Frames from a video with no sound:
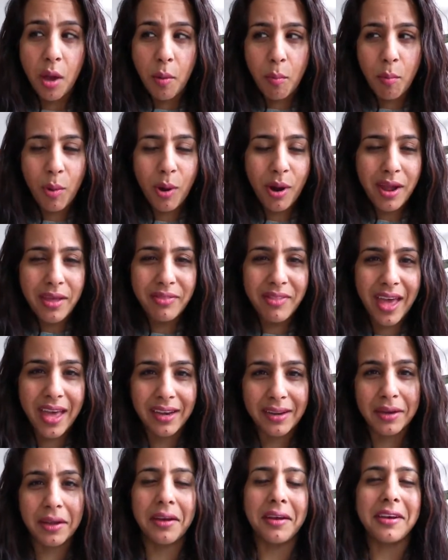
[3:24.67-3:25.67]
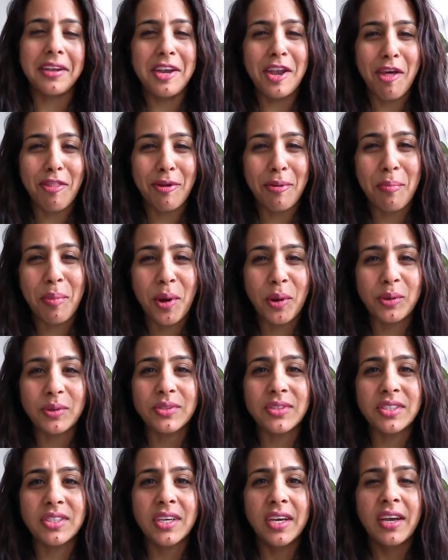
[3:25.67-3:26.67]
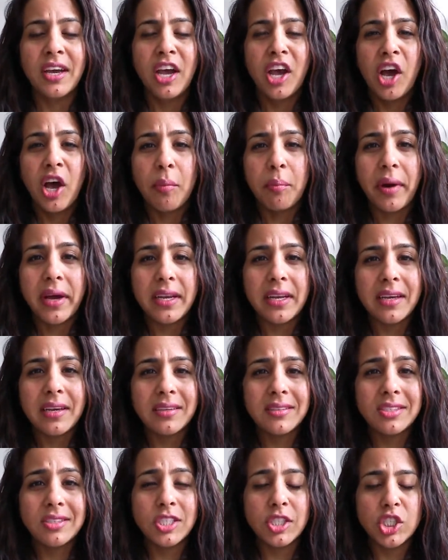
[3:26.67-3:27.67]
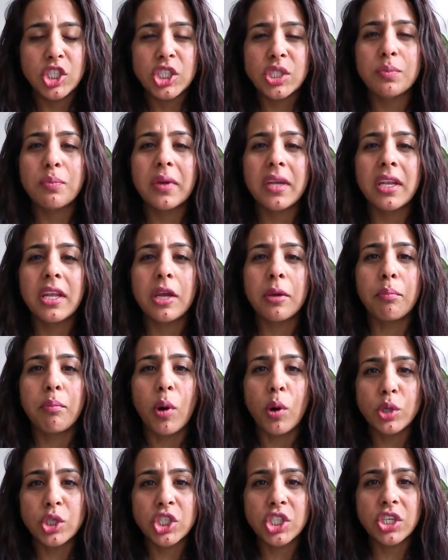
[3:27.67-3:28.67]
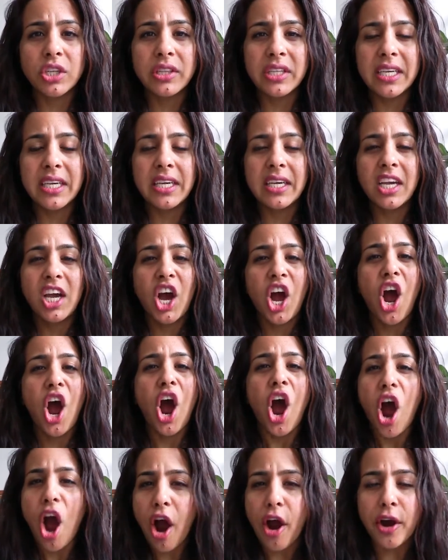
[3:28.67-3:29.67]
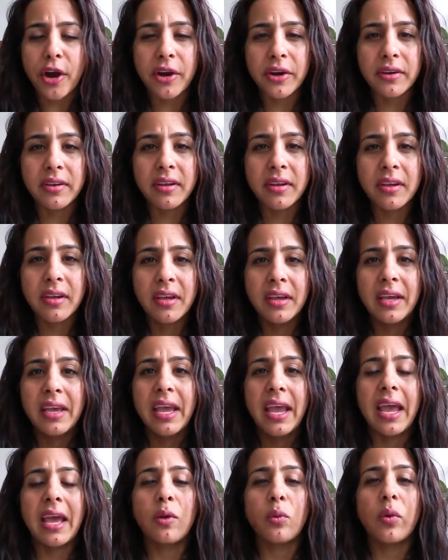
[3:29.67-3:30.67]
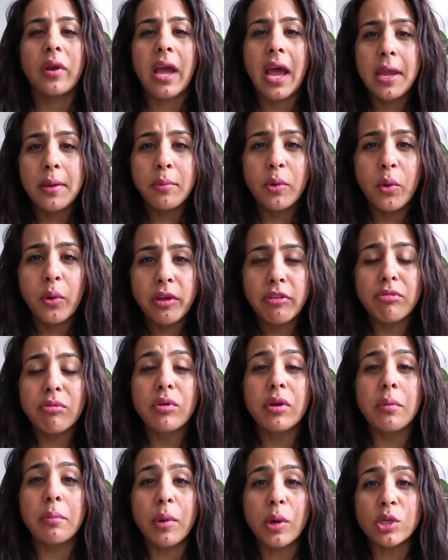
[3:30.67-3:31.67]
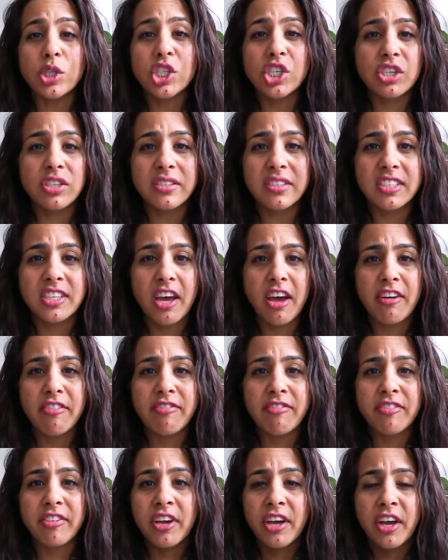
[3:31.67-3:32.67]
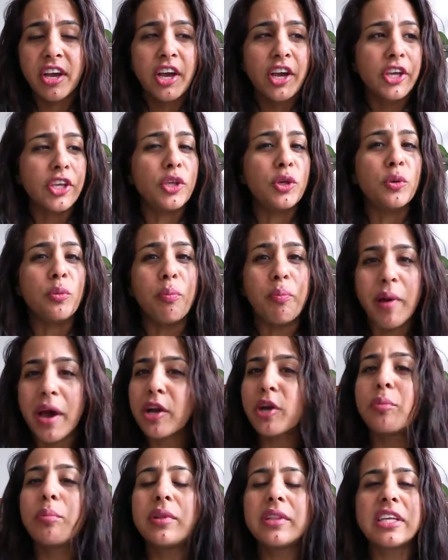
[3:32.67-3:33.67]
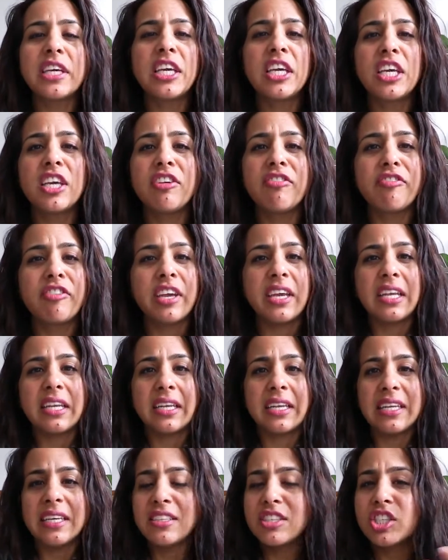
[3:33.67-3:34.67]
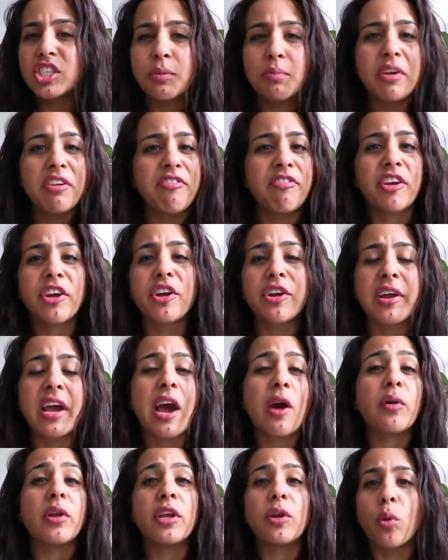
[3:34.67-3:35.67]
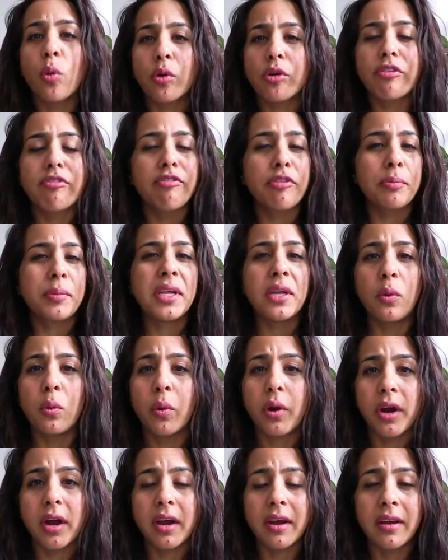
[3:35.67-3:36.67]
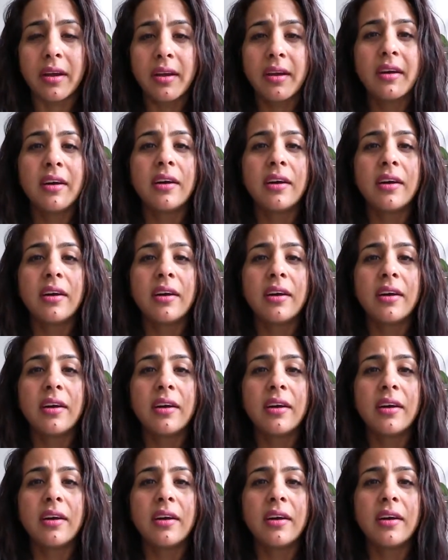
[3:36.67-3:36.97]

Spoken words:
More on that in another post. But it's just been emotionally hard. And when I am going through emotional stuff, you better believe it needs to be figured out in order for me to work.